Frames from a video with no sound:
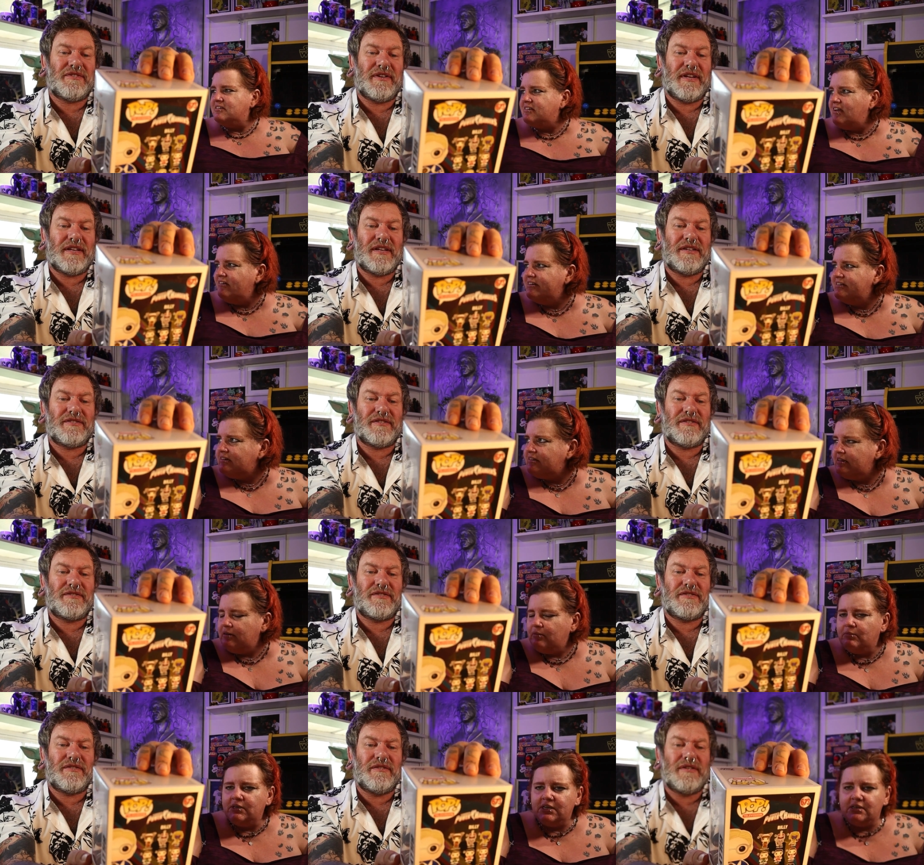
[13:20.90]
Speaker 1: on died, it. It's I the,
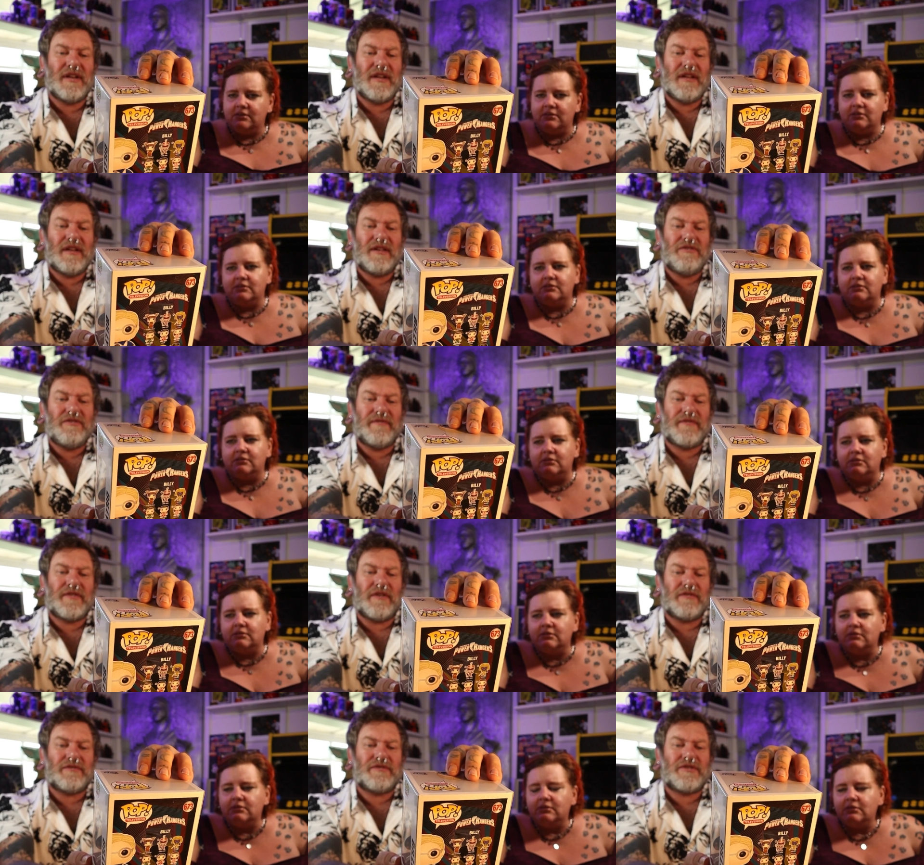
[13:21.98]
think, wasn't it?
Speaker 2: You've
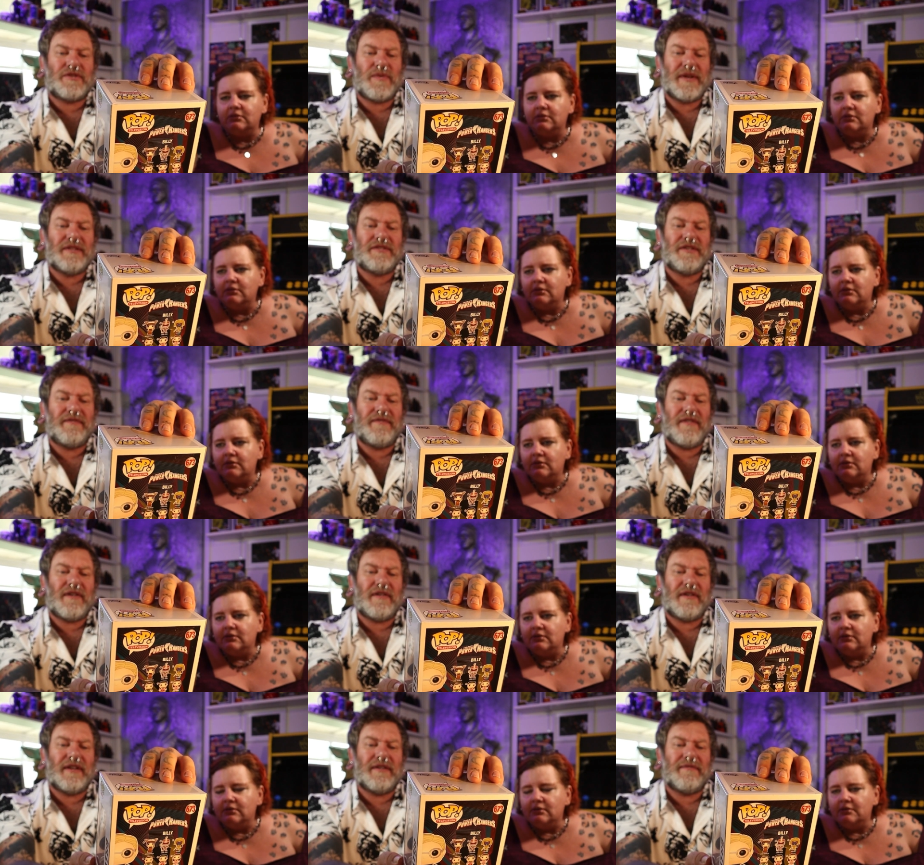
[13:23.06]
got
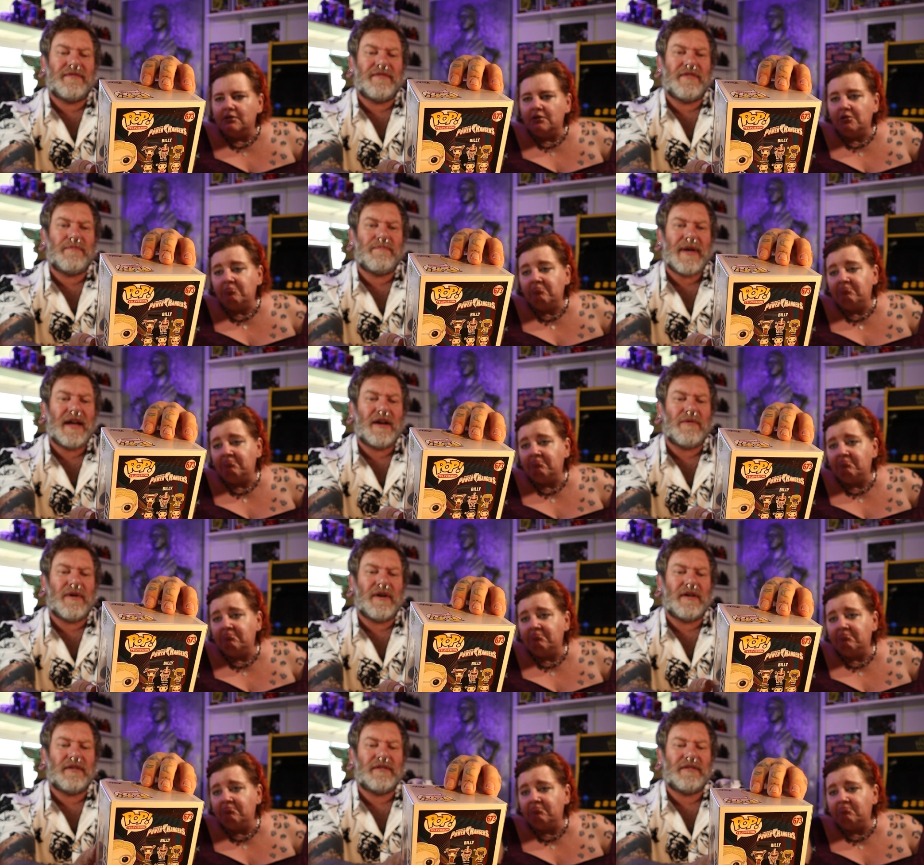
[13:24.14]
twenty-five, the
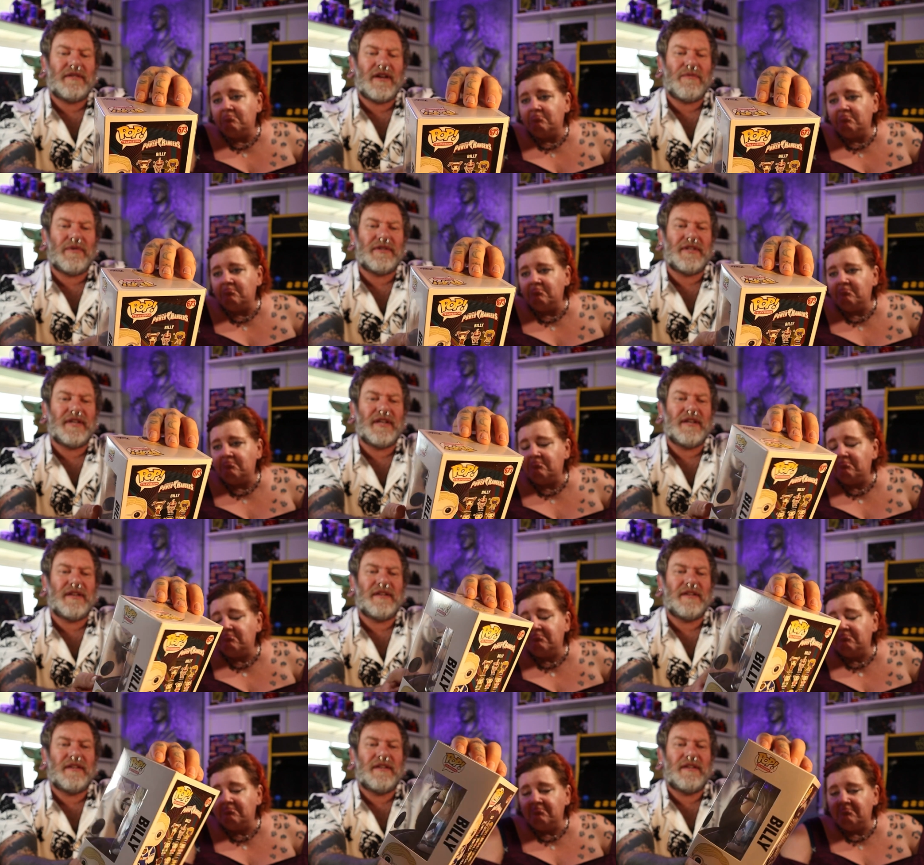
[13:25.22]
power. No idea.
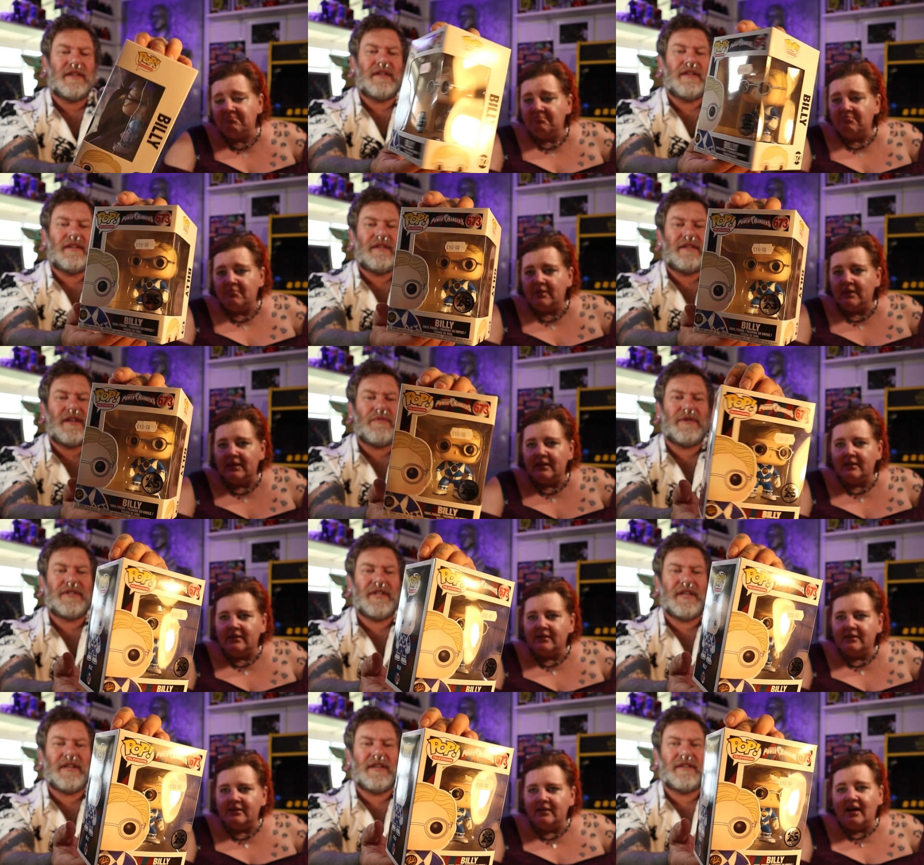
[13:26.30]
No
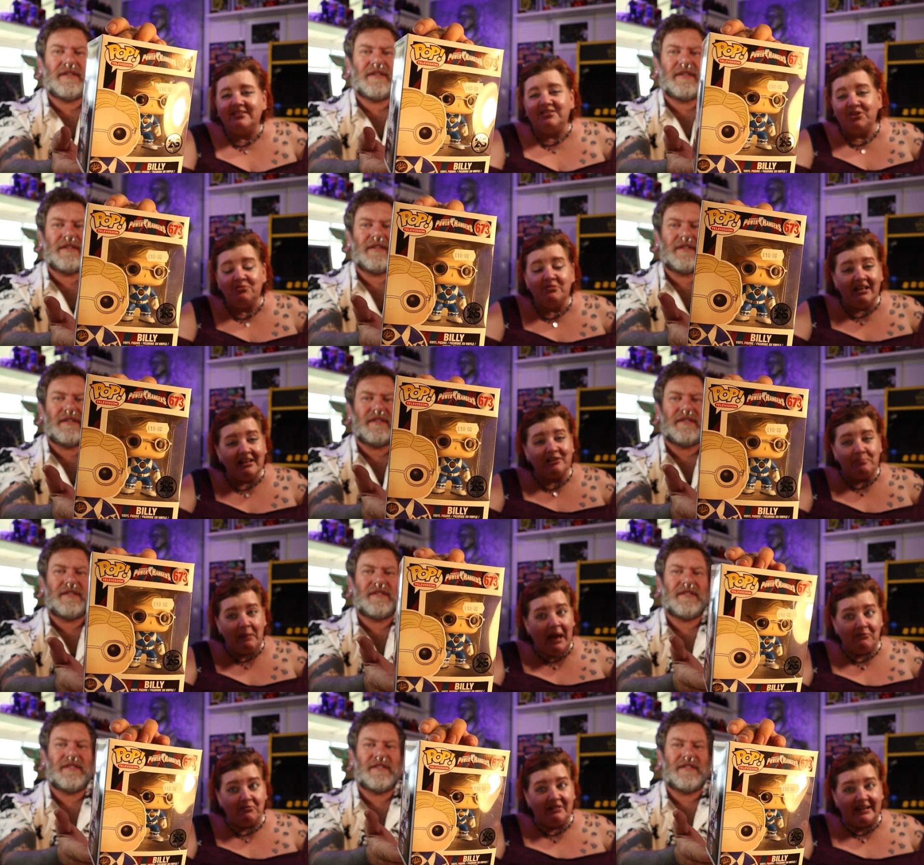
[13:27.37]
idea.
Speaker 1: I do like Power